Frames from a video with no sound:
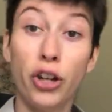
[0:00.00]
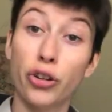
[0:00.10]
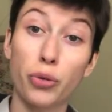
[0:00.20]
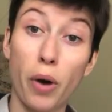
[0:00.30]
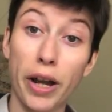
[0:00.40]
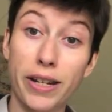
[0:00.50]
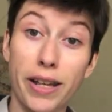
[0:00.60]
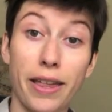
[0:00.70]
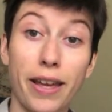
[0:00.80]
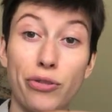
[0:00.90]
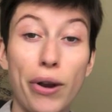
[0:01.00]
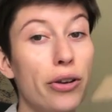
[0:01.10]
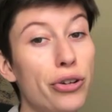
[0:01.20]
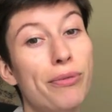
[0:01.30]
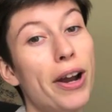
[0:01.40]
just winding things
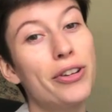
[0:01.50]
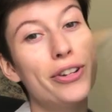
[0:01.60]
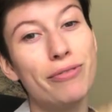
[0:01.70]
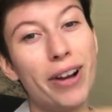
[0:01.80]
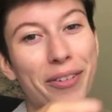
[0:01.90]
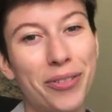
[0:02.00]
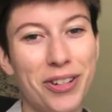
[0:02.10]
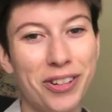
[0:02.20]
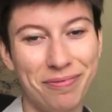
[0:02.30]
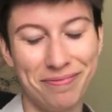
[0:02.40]
round and round and round.